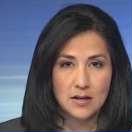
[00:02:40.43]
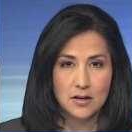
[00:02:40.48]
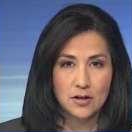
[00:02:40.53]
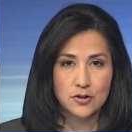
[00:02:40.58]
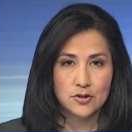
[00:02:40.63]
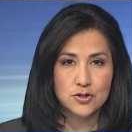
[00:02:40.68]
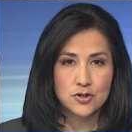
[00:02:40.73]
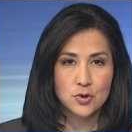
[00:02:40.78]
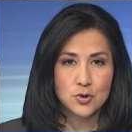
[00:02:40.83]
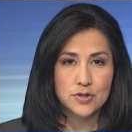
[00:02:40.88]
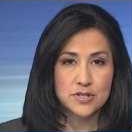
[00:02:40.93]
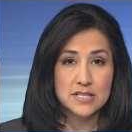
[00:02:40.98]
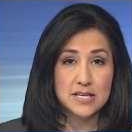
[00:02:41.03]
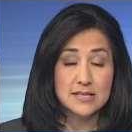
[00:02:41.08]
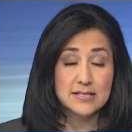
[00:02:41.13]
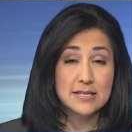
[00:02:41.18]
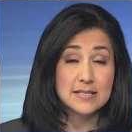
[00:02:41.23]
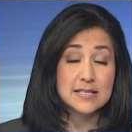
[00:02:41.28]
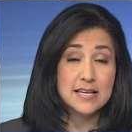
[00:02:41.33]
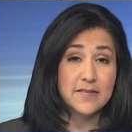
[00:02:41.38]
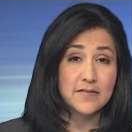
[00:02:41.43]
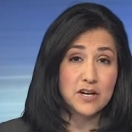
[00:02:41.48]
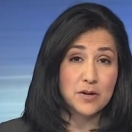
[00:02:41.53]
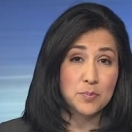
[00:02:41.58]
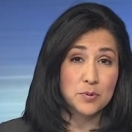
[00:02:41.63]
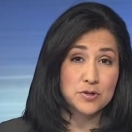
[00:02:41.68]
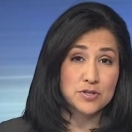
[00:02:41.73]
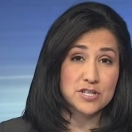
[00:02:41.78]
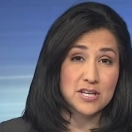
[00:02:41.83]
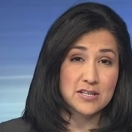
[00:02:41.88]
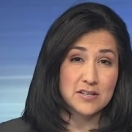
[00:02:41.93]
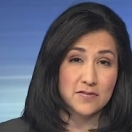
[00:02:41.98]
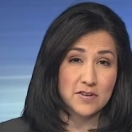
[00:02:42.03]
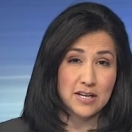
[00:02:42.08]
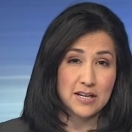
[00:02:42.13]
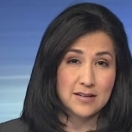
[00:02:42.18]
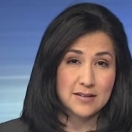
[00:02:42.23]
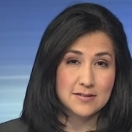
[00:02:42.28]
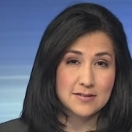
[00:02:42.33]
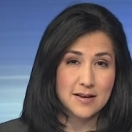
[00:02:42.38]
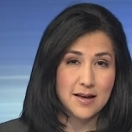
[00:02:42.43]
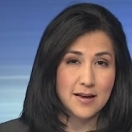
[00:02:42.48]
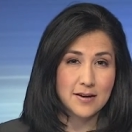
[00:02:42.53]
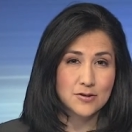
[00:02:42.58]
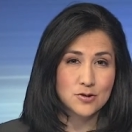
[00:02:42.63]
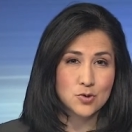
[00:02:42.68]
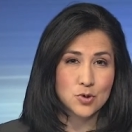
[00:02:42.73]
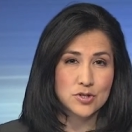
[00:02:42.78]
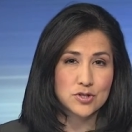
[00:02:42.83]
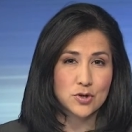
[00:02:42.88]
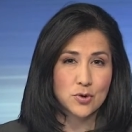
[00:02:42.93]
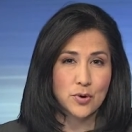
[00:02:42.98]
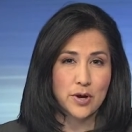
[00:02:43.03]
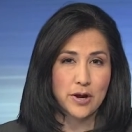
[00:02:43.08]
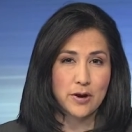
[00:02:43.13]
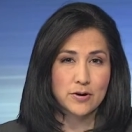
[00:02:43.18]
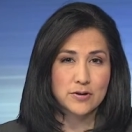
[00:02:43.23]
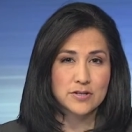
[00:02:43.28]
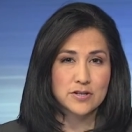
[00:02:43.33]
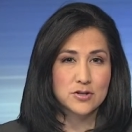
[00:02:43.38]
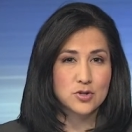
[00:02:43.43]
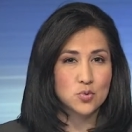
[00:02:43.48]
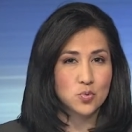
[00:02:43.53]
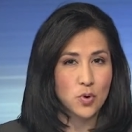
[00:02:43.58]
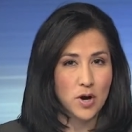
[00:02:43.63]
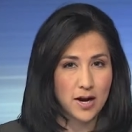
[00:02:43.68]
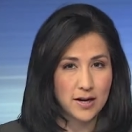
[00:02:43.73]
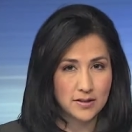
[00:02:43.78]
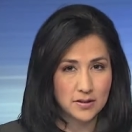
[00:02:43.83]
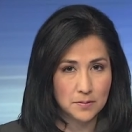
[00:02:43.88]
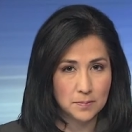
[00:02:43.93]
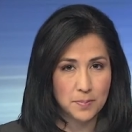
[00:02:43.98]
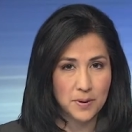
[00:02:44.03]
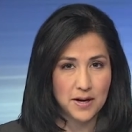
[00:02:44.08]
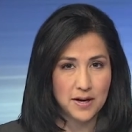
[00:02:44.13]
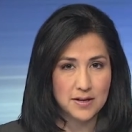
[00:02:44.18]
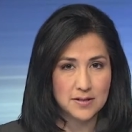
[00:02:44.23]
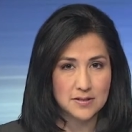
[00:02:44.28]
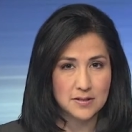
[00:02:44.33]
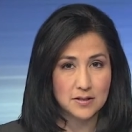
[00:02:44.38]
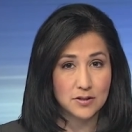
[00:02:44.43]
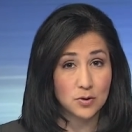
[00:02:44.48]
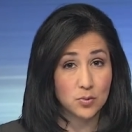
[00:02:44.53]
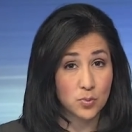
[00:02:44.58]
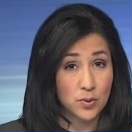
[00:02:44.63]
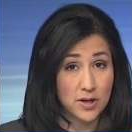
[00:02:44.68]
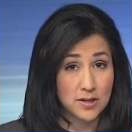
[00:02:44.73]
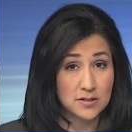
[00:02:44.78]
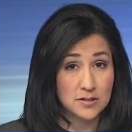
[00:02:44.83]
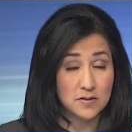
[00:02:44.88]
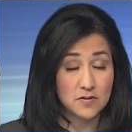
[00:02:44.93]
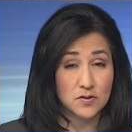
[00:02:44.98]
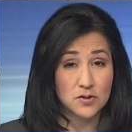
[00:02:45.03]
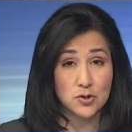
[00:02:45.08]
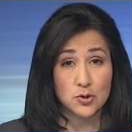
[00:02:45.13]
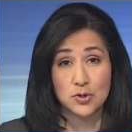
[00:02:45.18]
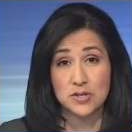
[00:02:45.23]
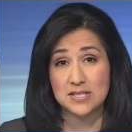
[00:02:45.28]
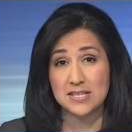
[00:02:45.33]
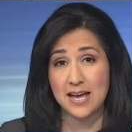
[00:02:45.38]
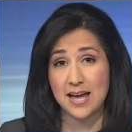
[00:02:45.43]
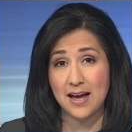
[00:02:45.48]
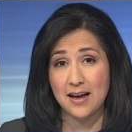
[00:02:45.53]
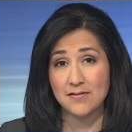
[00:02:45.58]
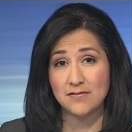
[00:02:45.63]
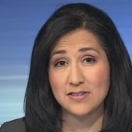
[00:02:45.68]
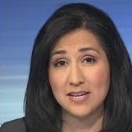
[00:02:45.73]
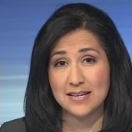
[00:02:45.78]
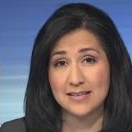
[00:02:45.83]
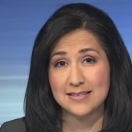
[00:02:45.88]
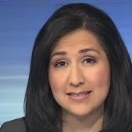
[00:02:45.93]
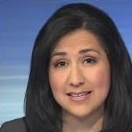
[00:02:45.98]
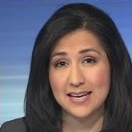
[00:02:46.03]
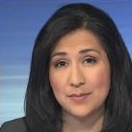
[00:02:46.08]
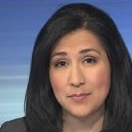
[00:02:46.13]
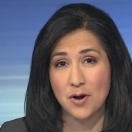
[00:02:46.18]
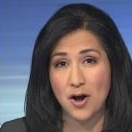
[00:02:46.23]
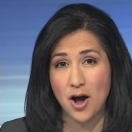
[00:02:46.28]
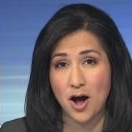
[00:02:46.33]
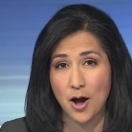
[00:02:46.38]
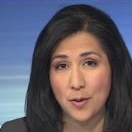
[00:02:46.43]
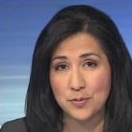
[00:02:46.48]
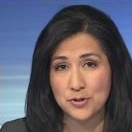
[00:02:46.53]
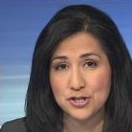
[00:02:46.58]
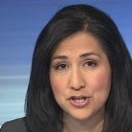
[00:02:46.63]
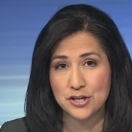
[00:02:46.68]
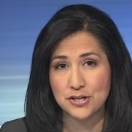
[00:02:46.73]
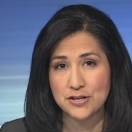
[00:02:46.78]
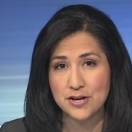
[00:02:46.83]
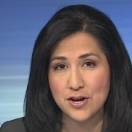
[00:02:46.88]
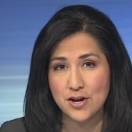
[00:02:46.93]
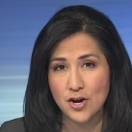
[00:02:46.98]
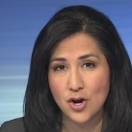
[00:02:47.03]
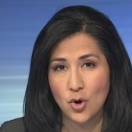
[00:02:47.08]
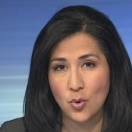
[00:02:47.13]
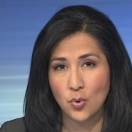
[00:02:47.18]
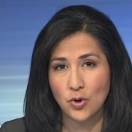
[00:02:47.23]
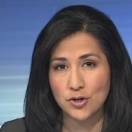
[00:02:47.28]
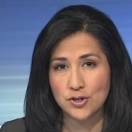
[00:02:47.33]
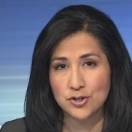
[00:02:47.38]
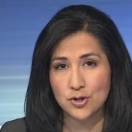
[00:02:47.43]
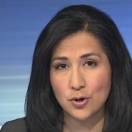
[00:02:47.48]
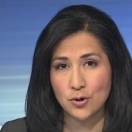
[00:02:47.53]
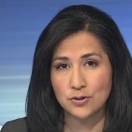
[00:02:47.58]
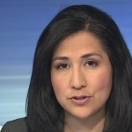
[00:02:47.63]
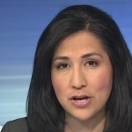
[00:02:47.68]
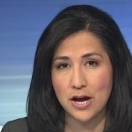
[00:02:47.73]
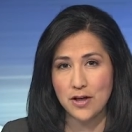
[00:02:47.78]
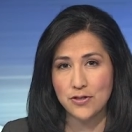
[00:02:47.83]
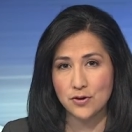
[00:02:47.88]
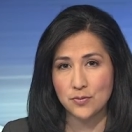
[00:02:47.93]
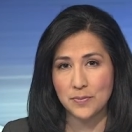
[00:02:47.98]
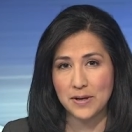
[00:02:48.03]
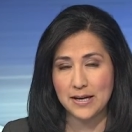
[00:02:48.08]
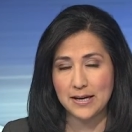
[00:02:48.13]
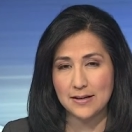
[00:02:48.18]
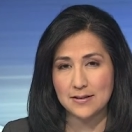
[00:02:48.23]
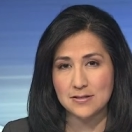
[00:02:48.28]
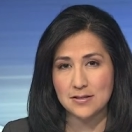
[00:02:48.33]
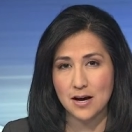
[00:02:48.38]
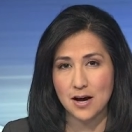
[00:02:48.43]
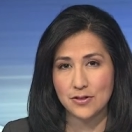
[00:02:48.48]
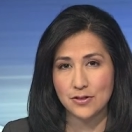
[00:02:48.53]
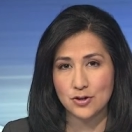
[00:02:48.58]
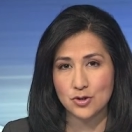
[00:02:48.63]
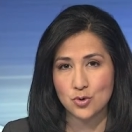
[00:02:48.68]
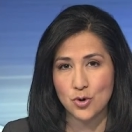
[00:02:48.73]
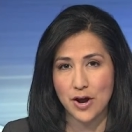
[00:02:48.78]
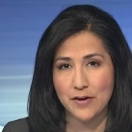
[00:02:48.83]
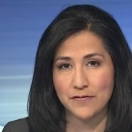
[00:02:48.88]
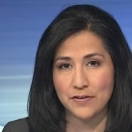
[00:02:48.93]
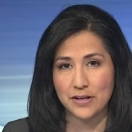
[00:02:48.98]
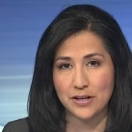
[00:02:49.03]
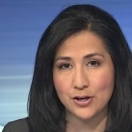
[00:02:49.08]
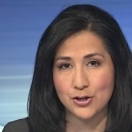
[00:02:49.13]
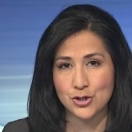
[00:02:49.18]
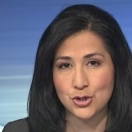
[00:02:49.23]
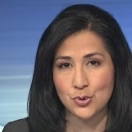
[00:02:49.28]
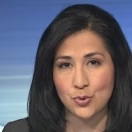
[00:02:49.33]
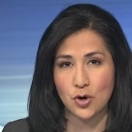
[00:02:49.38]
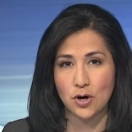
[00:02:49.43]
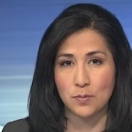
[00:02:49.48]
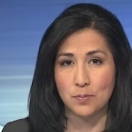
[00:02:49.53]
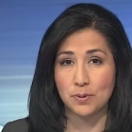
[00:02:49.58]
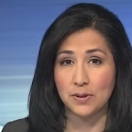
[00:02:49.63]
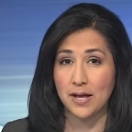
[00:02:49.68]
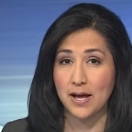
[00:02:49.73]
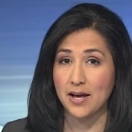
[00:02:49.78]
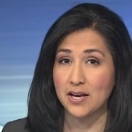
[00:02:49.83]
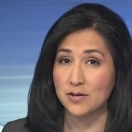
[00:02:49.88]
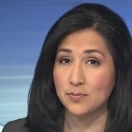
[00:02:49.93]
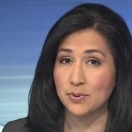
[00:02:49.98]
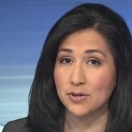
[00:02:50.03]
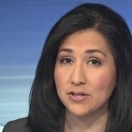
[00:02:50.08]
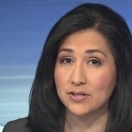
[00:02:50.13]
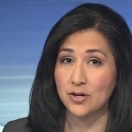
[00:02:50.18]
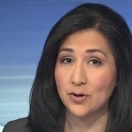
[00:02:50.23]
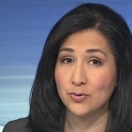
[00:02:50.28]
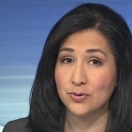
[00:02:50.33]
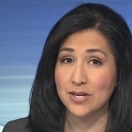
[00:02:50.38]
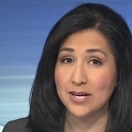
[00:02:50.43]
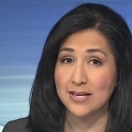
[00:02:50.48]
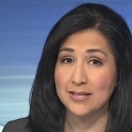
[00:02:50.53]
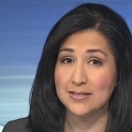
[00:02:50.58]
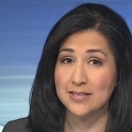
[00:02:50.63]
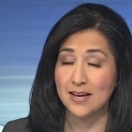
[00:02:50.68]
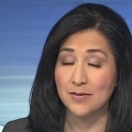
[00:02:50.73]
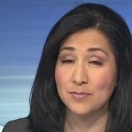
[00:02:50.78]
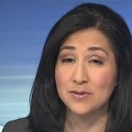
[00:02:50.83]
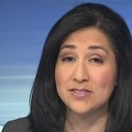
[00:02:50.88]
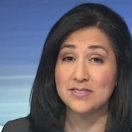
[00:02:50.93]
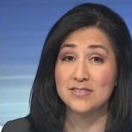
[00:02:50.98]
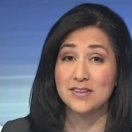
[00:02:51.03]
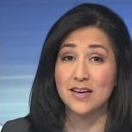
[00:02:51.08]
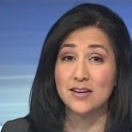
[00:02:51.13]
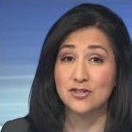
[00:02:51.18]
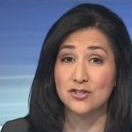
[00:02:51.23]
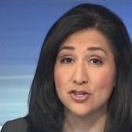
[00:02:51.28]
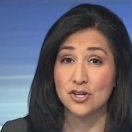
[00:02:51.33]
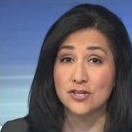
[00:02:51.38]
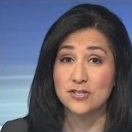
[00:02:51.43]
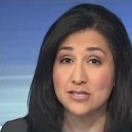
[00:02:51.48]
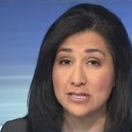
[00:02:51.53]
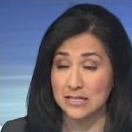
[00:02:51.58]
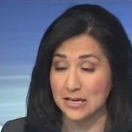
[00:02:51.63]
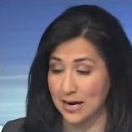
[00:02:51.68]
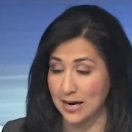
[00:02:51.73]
Now, the school says 70% of kids at Atrisco Heritage ride the bus and the rest of the students have that same option. We're told other meetings on the traffic issue are planned, but no dates have been set just